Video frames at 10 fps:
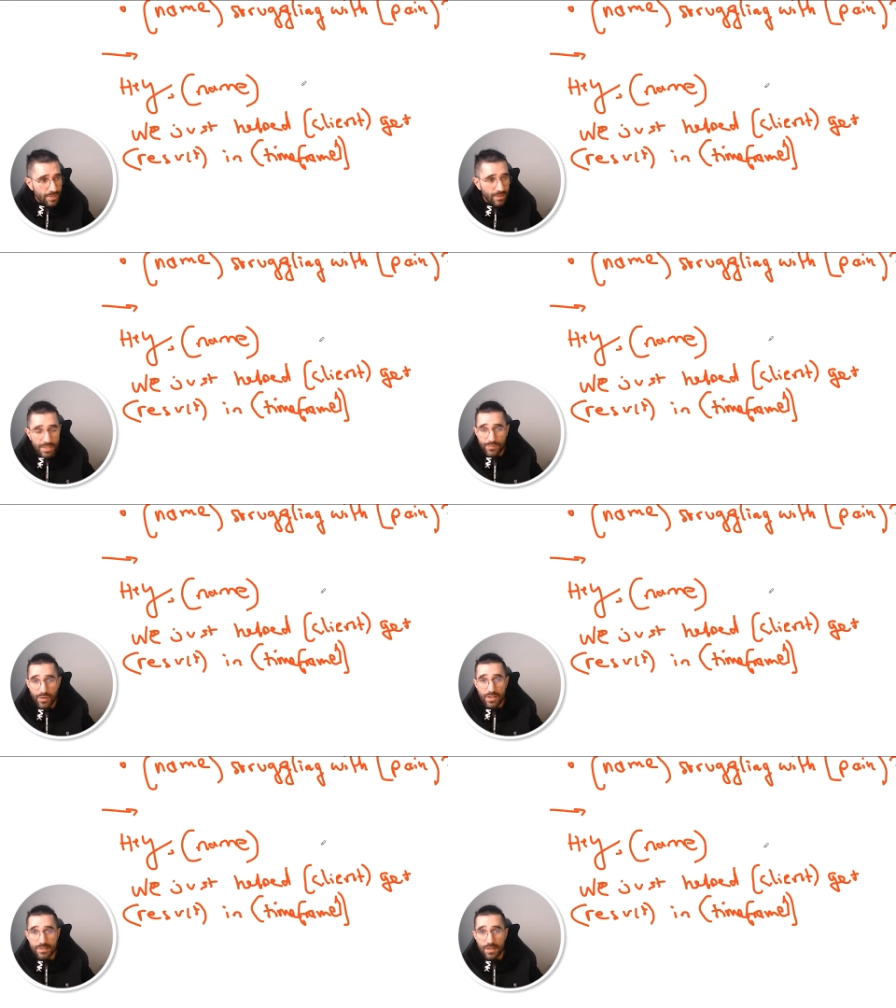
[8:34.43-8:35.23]
No
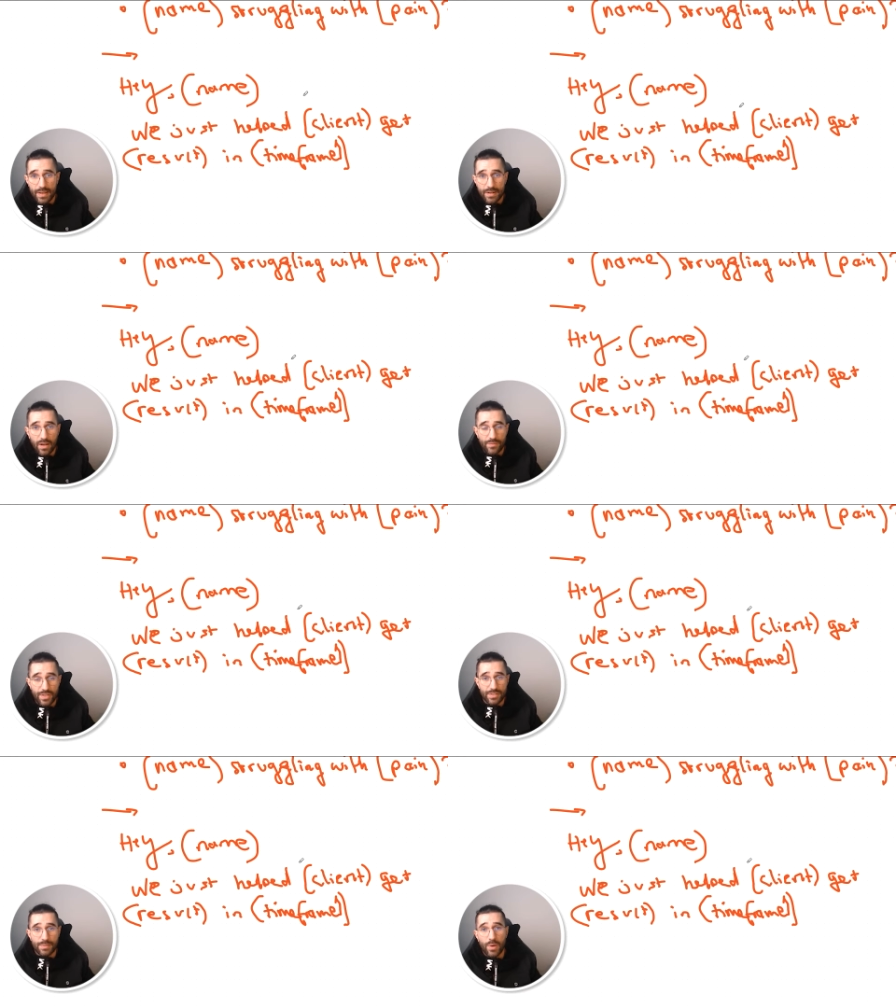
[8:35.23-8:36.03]
personalized first line.
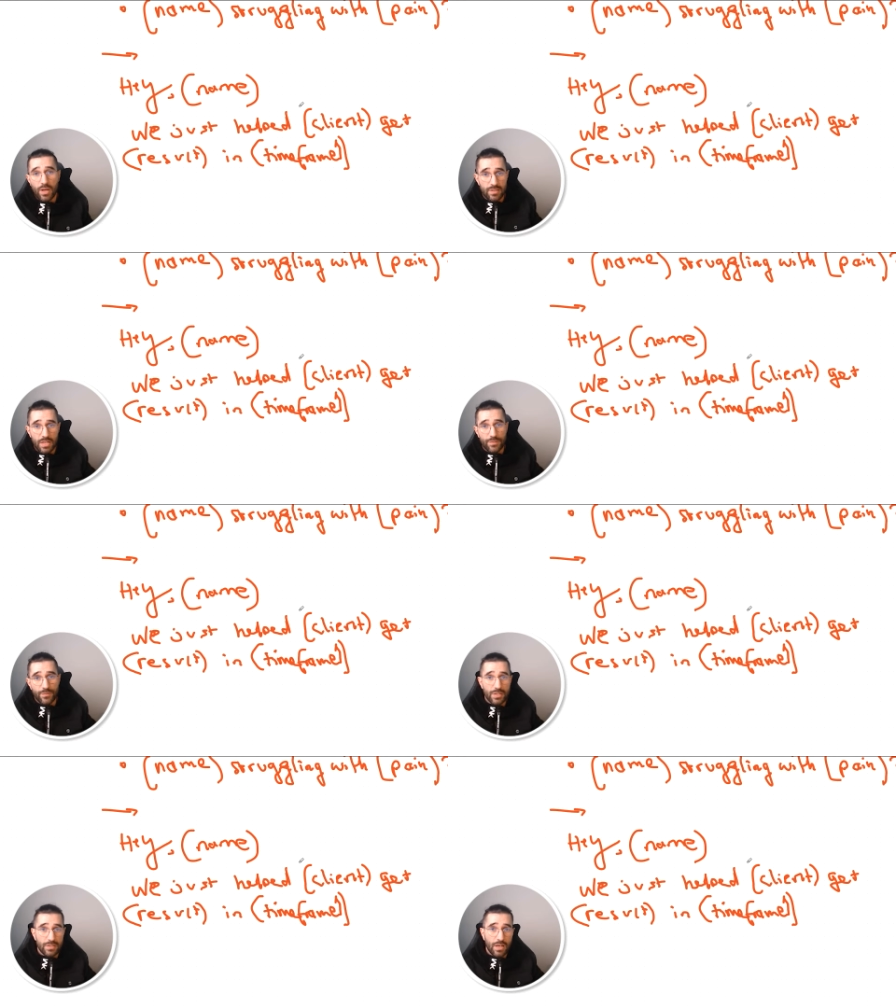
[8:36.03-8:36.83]
I've tested personalized